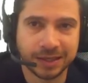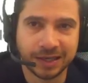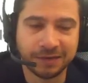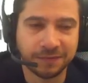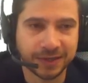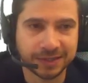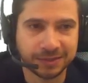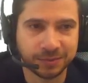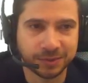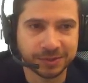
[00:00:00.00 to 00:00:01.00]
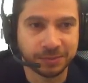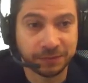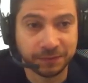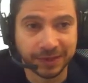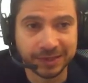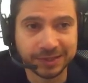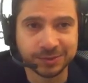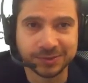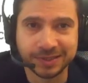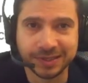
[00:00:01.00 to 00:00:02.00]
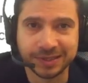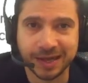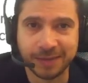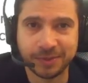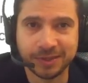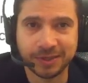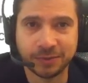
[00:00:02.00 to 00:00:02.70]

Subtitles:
and in fact it was a bit funny to see it happening.